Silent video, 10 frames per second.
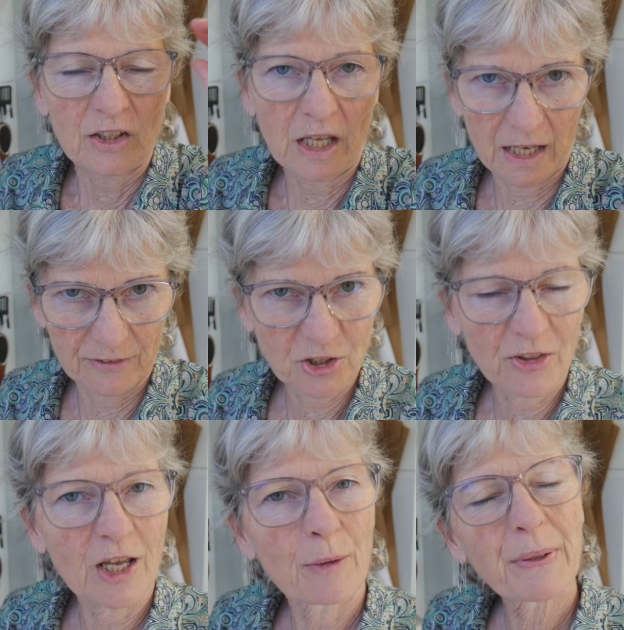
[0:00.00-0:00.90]
Okay, I've done
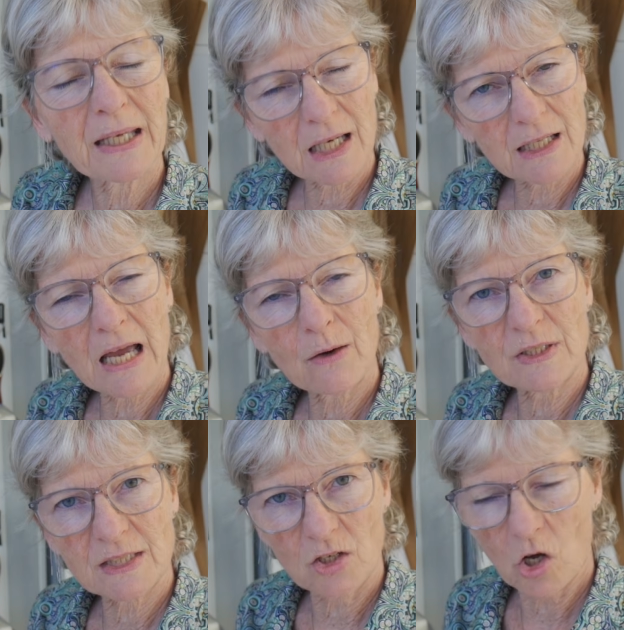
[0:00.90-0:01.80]
the unpicking, now
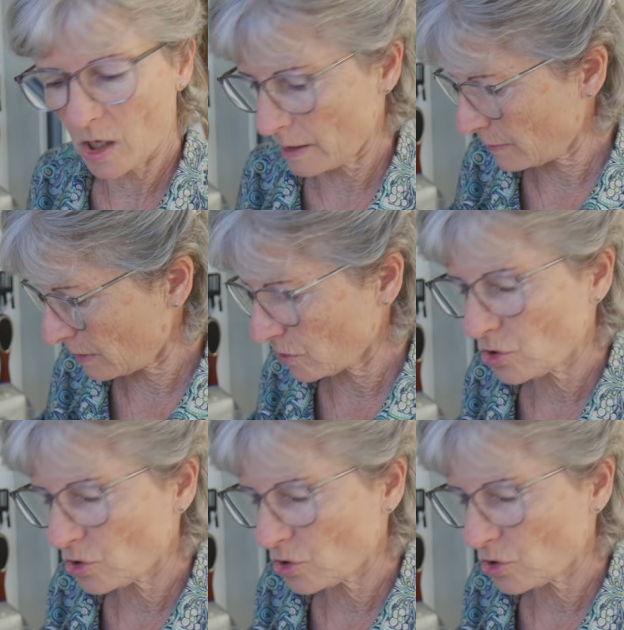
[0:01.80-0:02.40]
it's time